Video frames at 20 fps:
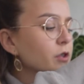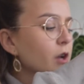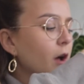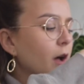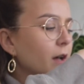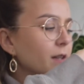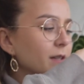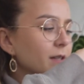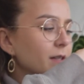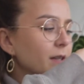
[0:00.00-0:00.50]

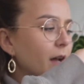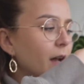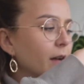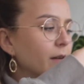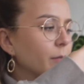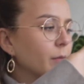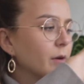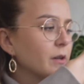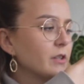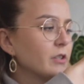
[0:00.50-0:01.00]
As I said,
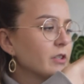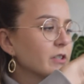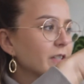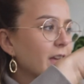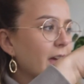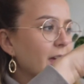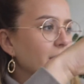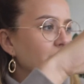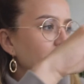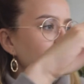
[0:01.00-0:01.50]
I'm only just
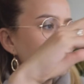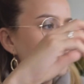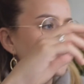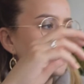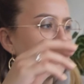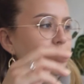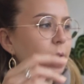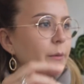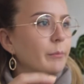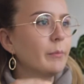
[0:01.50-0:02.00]
getting into
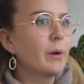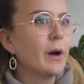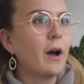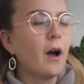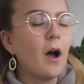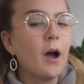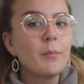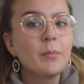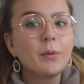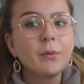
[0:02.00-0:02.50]
them, but
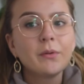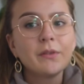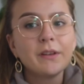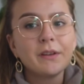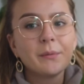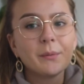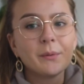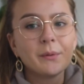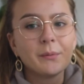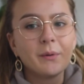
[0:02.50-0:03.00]
I bought
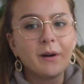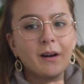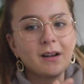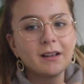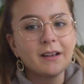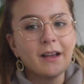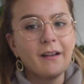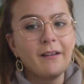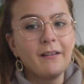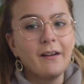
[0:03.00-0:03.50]
this one a while
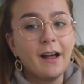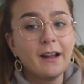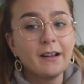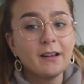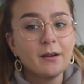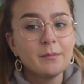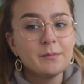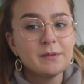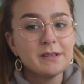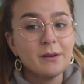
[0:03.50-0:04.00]
ago and
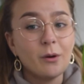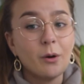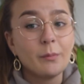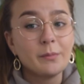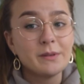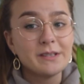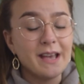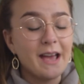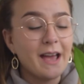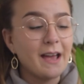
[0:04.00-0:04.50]
I'm
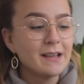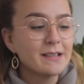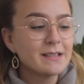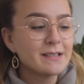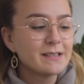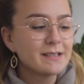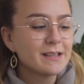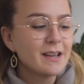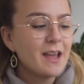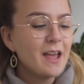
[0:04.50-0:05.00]

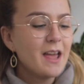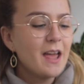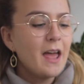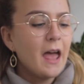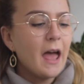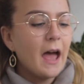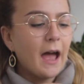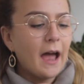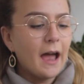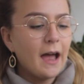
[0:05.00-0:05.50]
obsessed.
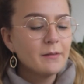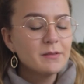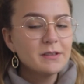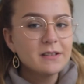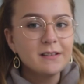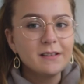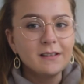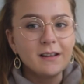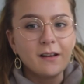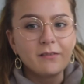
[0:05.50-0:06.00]

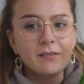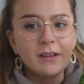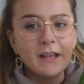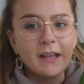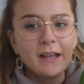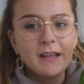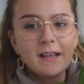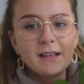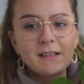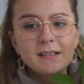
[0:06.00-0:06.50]
Absolutely love
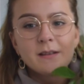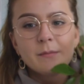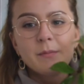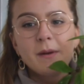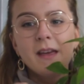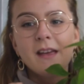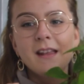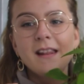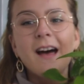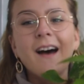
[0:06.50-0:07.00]
it. It's a
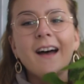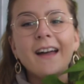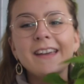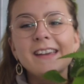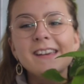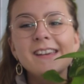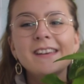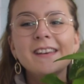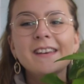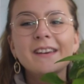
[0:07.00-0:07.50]
bit
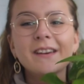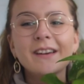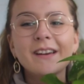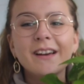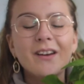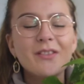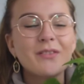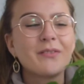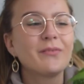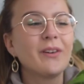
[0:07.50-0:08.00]
like
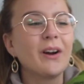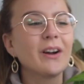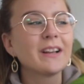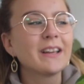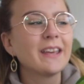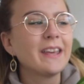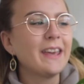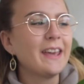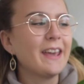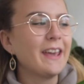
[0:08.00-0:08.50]

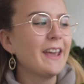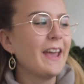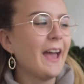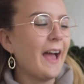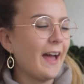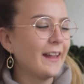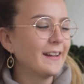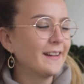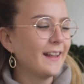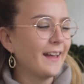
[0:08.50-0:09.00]
funky
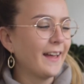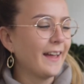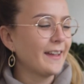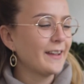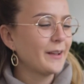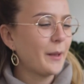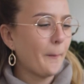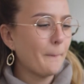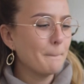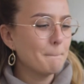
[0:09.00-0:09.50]
and
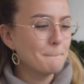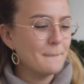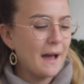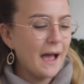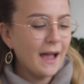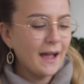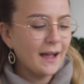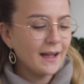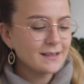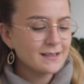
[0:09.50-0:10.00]
like
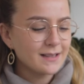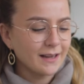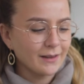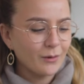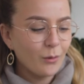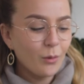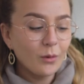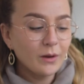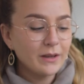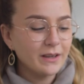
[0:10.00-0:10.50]
mad, like
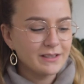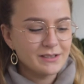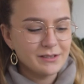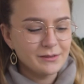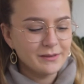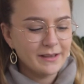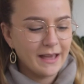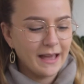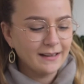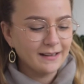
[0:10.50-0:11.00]
Hoya
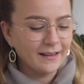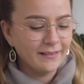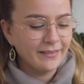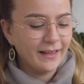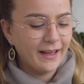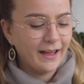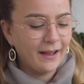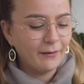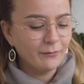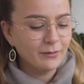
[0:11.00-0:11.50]
do get like
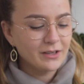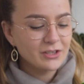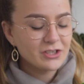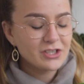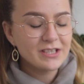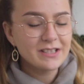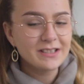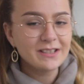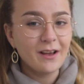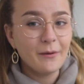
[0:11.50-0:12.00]
that, which
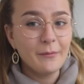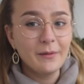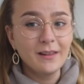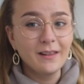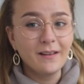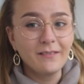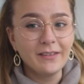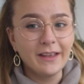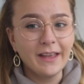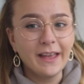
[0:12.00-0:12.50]
is, I
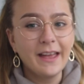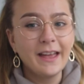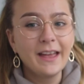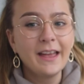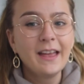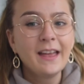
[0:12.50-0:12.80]
love it.